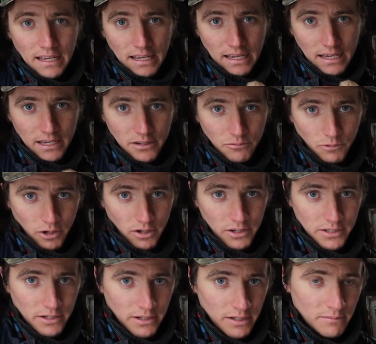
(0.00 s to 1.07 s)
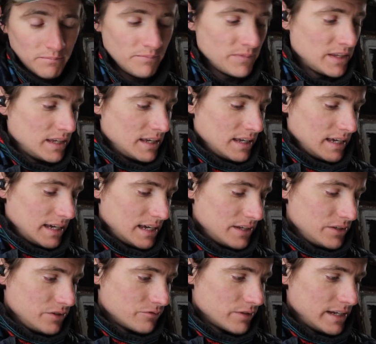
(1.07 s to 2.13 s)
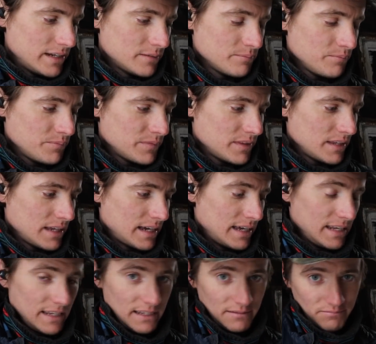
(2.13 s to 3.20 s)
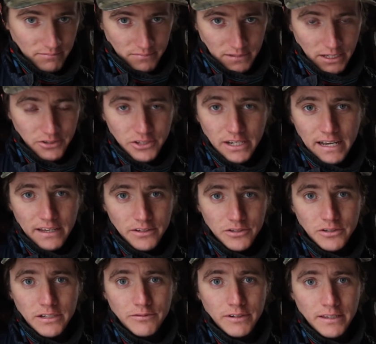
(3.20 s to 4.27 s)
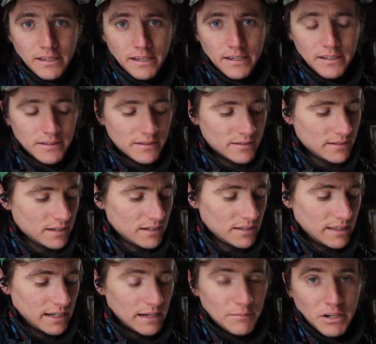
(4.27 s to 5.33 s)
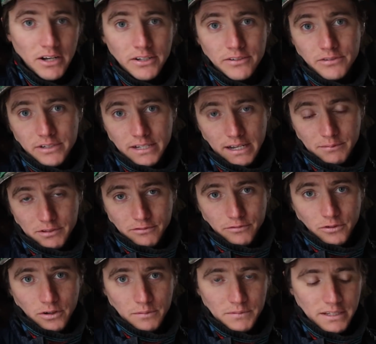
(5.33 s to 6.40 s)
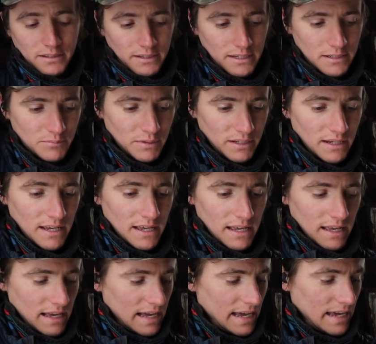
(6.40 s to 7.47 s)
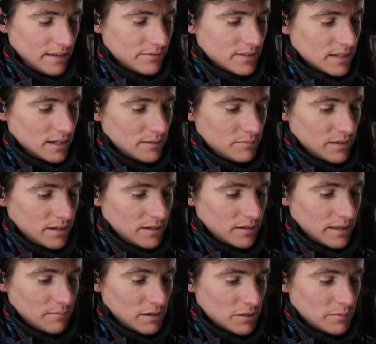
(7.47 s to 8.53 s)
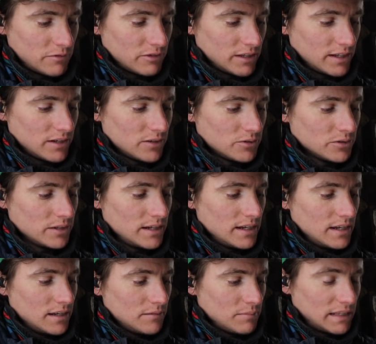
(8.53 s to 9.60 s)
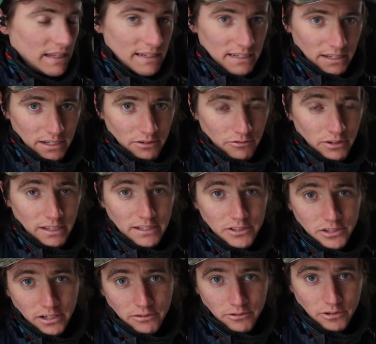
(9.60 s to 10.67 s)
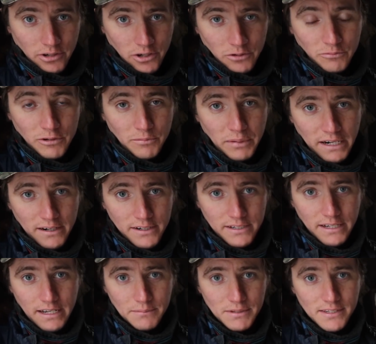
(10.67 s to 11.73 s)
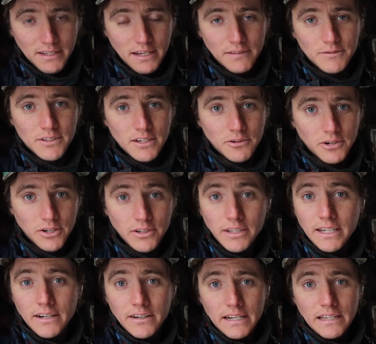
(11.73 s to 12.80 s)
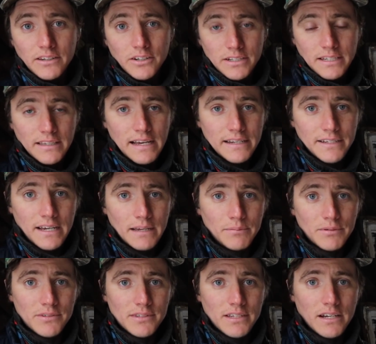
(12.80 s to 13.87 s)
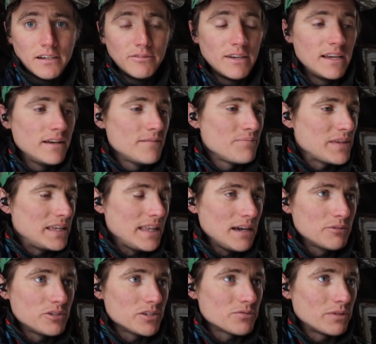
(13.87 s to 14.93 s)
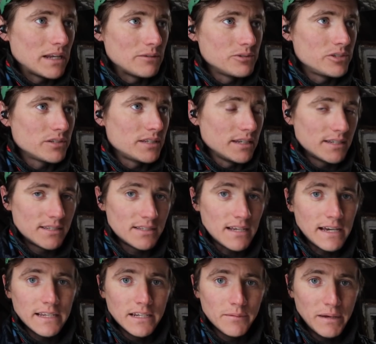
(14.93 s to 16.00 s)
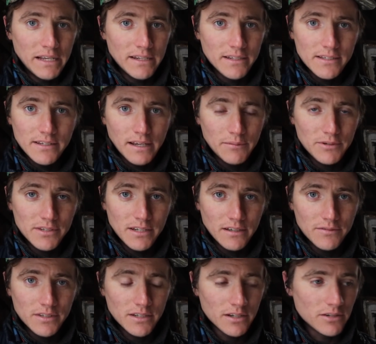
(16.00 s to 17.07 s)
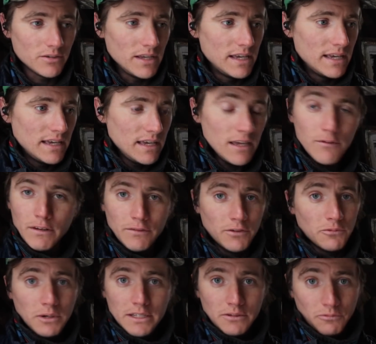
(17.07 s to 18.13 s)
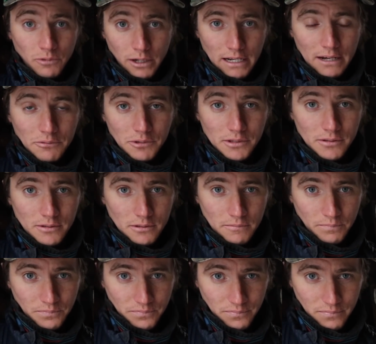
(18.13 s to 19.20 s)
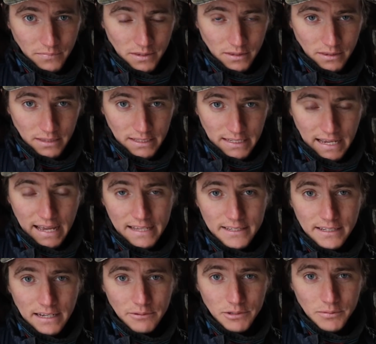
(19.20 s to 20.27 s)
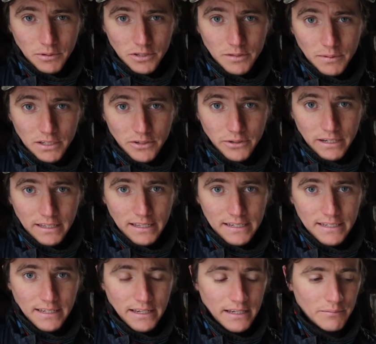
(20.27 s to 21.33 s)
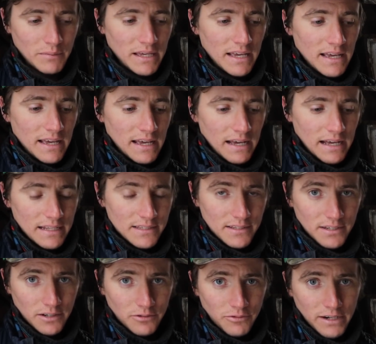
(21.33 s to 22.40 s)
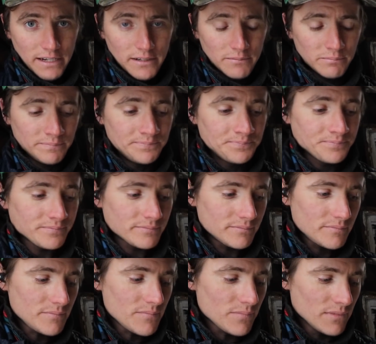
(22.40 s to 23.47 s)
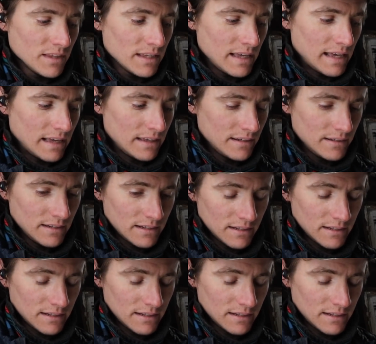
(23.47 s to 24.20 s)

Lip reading: and words on them, and you read them, and it tells you how to do different things. They come in all different types of forms, at least, but I have some. They must be really old, but they tell you really general home repair type stuff. So early on I looked at that type of stuff, and that was just when I was just excited about this type of stuff. So even if it wasn't the task I was supposed to be doing at that time, I'd still read them and